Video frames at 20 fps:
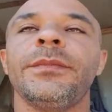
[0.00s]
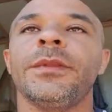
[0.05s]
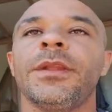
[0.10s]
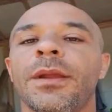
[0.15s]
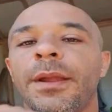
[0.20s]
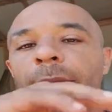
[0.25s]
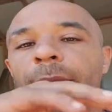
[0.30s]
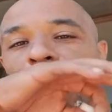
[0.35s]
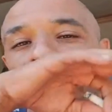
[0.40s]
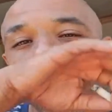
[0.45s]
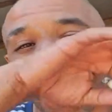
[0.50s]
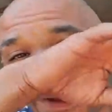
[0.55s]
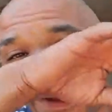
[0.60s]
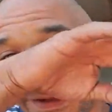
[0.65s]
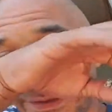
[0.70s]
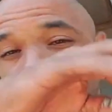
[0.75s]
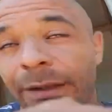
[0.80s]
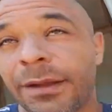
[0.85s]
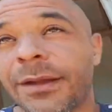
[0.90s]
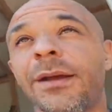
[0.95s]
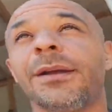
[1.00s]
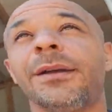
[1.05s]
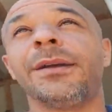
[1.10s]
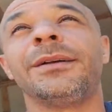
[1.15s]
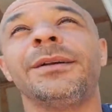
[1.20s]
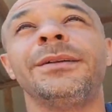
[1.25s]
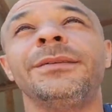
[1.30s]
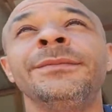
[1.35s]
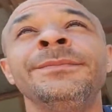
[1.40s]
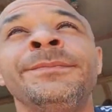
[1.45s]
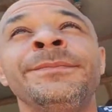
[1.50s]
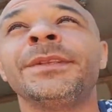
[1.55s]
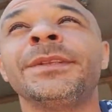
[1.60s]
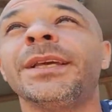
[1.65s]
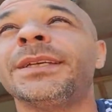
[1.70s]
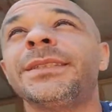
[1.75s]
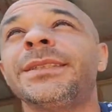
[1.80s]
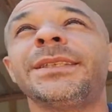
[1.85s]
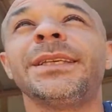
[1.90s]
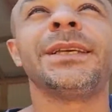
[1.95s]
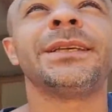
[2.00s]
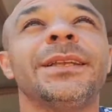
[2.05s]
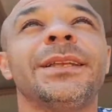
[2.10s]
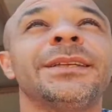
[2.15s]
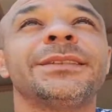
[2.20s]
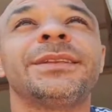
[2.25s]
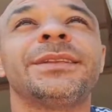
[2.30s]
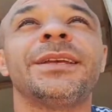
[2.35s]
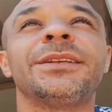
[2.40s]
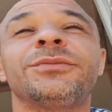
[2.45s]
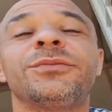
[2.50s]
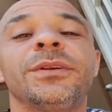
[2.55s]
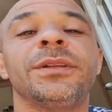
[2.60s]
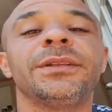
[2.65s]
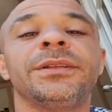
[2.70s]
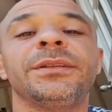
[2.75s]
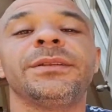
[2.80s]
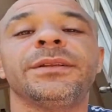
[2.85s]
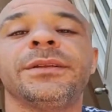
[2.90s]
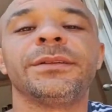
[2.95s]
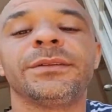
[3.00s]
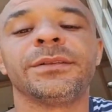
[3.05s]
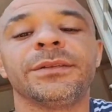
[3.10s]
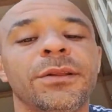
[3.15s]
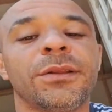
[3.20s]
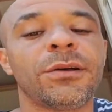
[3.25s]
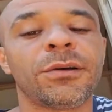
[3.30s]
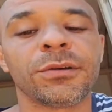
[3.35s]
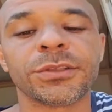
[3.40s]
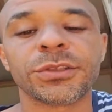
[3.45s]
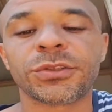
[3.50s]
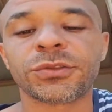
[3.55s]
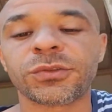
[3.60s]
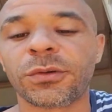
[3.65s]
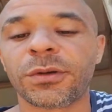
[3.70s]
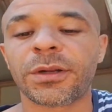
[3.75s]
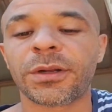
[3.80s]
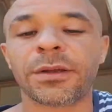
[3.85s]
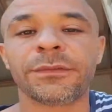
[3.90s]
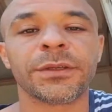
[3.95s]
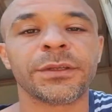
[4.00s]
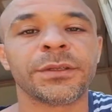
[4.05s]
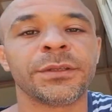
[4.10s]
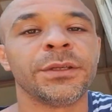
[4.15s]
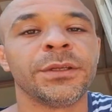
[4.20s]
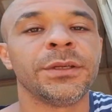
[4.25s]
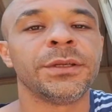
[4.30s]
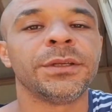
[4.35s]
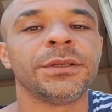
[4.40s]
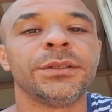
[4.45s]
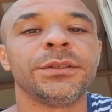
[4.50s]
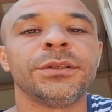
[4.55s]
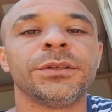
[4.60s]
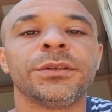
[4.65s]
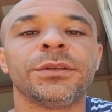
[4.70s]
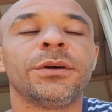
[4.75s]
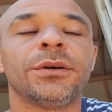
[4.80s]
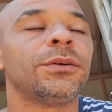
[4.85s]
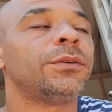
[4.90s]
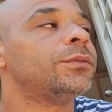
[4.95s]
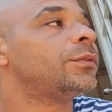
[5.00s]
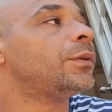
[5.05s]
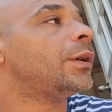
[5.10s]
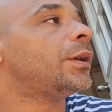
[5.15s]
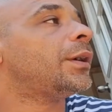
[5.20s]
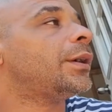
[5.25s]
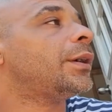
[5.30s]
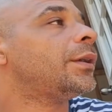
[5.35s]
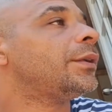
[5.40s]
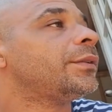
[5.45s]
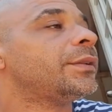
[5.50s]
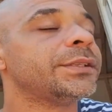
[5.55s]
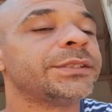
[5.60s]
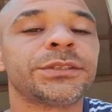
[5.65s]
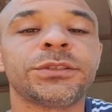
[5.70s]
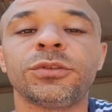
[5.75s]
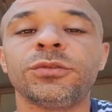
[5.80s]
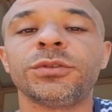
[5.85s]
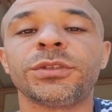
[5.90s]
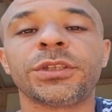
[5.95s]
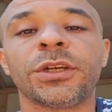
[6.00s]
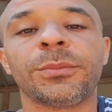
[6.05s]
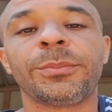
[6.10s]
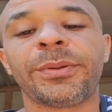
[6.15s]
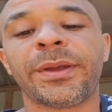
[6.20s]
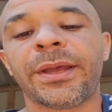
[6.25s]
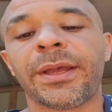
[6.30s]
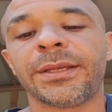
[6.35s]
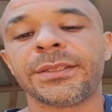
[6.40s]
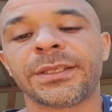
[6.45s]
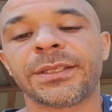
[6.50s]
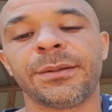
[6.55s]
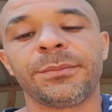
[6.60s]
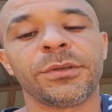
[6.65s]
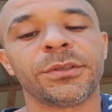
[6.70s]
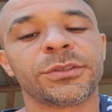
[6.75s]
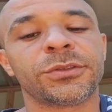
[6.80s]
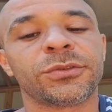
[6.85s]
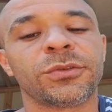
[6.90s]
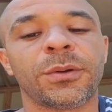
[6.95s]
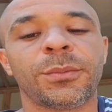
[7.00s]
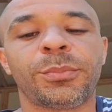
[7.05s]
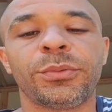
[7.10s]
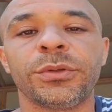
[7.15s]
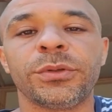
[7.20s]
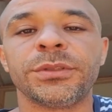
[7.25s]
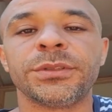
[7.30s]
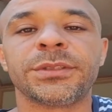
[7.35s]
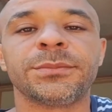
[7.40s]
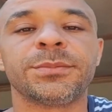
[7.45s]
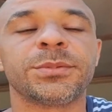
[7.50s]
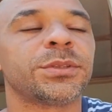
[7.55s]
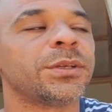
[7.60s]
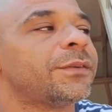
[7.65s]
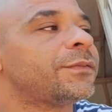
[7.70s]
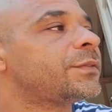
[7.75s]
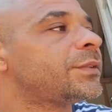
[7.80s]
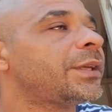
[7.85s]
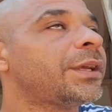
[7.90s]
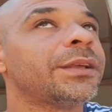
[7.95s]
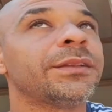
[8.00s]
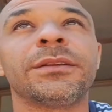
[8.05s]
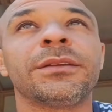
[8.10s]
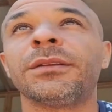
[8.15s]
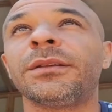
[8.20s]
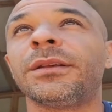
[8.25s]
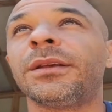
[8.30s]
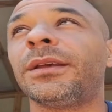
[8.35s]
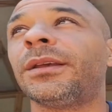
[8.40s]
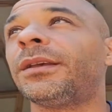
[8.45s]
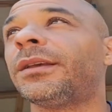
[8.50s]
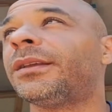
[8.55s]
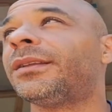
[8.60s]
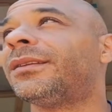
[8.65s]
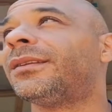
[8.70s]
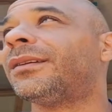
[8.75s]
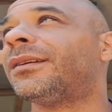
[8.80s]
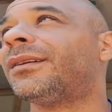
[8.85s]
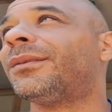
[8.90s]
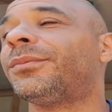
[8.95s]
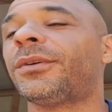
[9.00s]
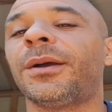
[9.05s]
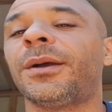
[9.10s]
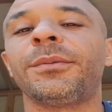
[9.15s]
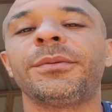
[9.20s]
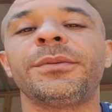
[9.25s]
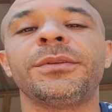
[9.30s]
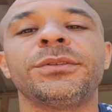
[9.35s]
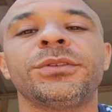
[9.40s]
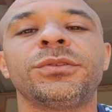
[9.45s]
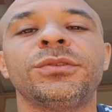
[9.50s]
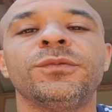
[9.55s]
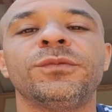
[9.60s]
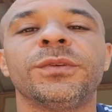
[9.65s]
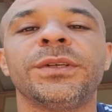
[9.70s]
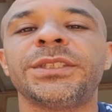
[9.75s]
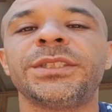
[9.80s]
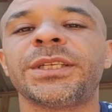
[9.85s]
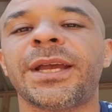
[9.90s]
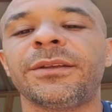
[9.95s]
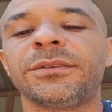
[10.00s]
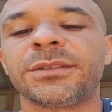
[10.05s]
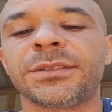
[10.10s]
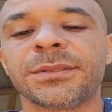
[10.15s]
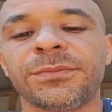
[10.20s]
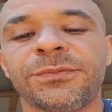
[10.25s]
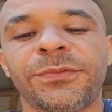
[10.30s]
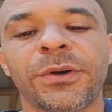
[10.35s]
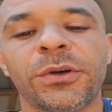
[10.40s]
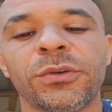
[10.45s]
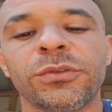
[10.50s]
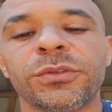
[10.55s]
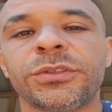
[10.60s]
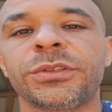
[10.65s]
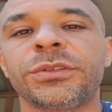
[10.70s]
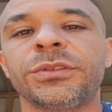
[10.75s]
And that's it. That's really the long and short of it. This too shall pass. I'm gonna start putting some stuff together and probably reach out to some folks